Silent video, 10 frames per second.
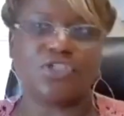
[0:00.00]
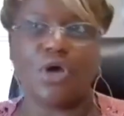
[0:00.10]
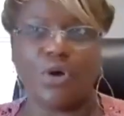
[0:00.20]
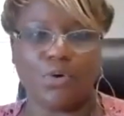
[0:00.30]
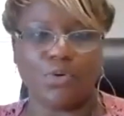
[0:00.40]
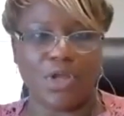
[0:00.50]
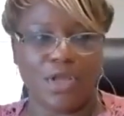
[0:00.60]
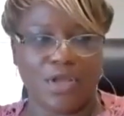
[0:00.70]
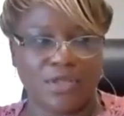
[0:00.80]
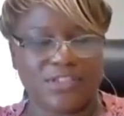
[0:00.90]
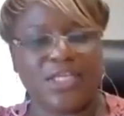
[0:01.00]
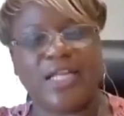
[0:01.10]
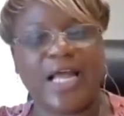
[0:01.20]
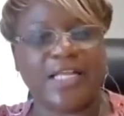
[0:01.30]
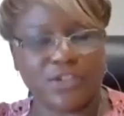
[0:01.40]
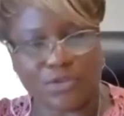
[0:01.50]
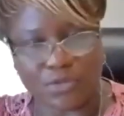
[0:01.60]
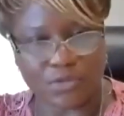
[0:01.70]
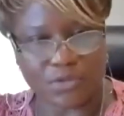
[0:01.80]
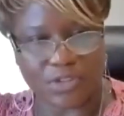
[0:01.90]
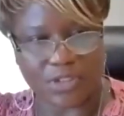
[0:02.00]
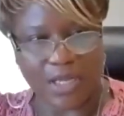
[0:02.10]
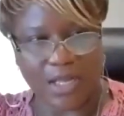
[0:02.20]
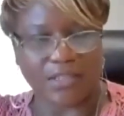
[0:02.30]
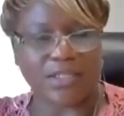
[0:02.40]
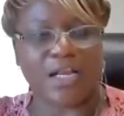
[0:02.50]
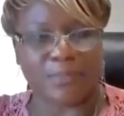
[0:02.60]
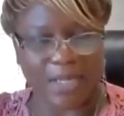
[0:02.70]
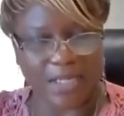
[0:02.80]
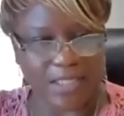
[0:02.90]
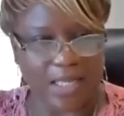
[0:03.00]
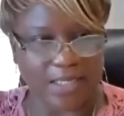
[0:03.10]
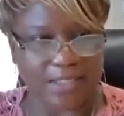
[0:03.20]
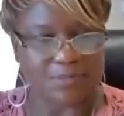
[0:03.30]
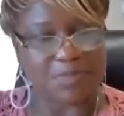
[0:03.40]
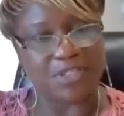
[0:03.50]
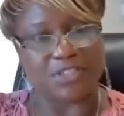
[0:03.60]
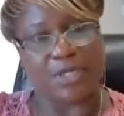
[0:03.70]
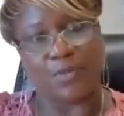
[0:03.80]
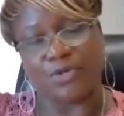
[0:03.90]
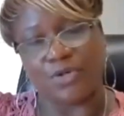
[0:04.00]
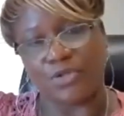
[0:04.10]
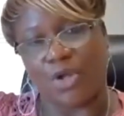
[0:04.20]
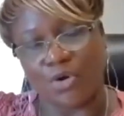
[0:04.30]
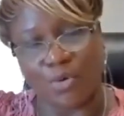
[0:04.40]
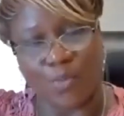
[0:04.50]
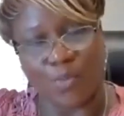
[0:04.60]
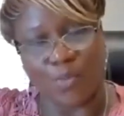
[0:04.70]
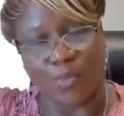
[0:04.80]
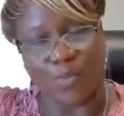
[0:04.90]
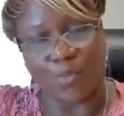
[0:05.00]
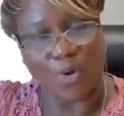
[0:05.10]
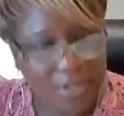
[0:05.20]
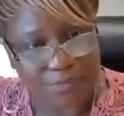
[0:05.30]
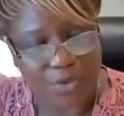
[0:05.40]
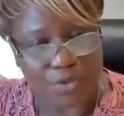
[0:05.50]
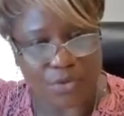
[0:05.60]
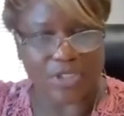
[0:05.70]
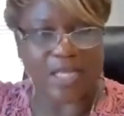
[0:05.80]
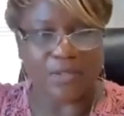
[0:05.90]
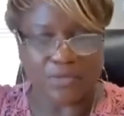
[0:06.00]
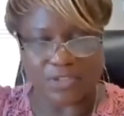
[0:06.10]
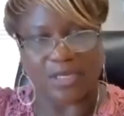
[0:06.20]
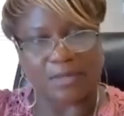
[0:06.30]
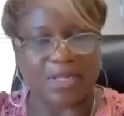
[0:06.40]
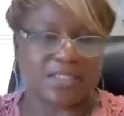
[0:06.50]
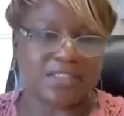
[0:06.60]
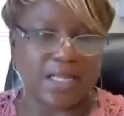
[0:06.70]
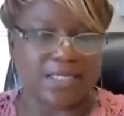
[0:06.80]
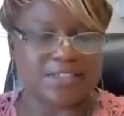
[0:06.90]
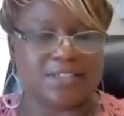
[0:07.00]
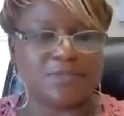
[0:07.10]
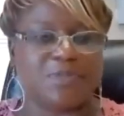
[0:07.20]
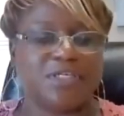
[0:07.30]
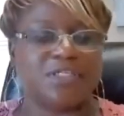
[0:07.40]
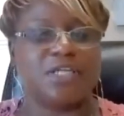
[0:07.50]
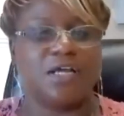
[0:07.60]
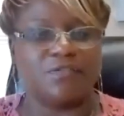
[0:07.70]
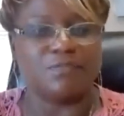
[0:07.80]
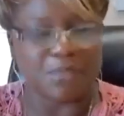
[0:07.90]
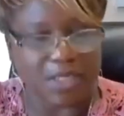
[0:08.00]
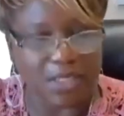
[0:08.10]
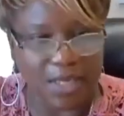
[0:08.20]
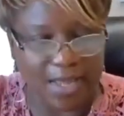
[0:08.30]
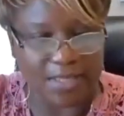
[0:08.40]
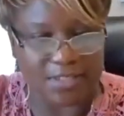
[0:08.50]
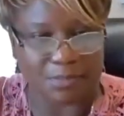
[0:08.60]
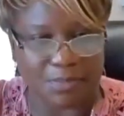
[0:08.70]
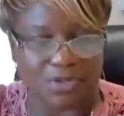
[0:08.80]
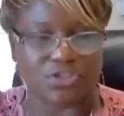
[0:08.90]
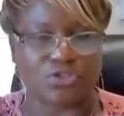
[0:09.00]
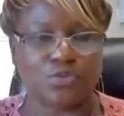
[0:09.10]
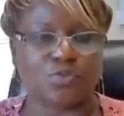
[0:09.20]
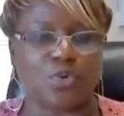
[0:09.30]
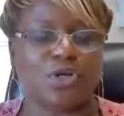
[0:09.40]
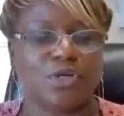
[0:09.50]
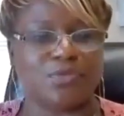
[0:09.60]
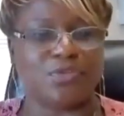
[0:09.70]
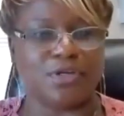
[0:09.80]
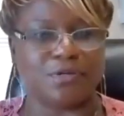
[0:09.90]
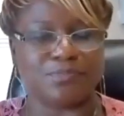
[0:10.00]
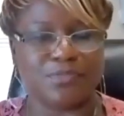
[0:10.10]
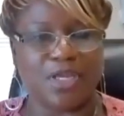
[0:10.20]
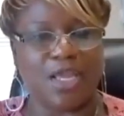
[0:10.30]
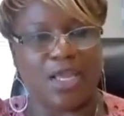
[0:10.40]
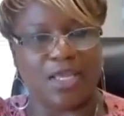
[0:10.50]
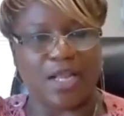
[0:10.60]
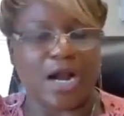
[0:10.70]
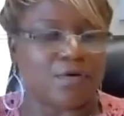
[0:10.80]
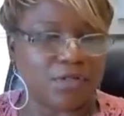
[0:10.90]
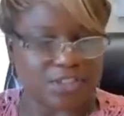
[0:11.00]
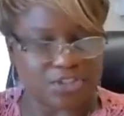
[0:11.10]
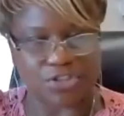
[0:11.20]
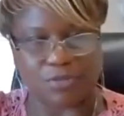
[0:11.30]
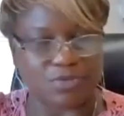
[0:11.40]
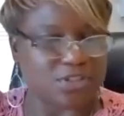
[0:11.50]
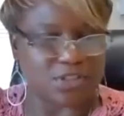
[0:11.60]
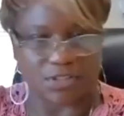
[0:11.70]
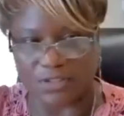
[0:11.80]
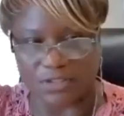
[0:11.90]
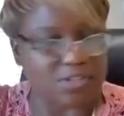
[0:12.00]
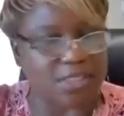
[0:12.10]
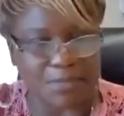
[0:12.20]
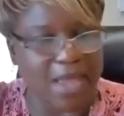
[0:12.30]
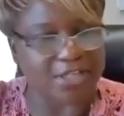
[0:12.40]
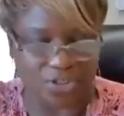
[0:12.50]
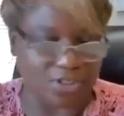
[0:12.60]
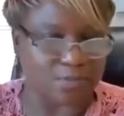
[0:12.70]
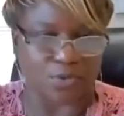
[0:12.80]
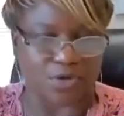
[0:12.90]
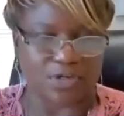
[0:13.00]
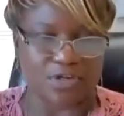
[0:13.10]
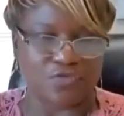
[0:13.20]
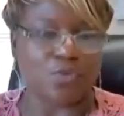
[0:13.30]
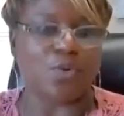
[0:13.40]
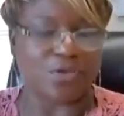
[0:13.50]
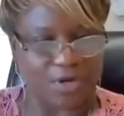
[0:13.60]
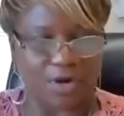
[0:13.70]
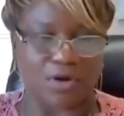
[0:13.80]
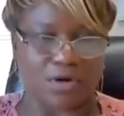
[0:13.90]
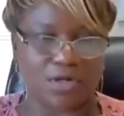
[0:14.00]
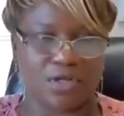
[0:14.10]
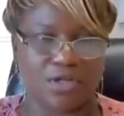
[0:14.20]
So did I lose a lot of my clients because they were no longer working? Or did I lose a lot of my clients just because of me as the person who was working with them and our relationship just didn't match anymore for where they are?